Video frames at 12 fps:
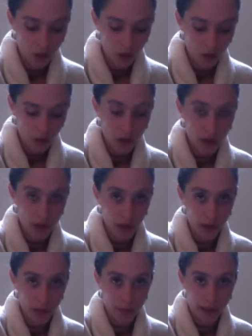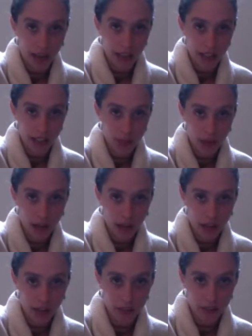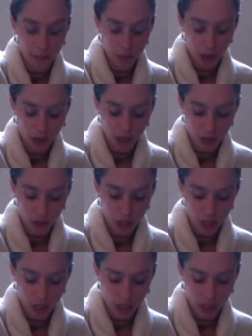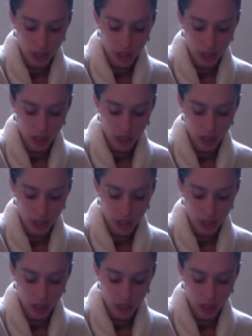Whether they were past paths that brought you here,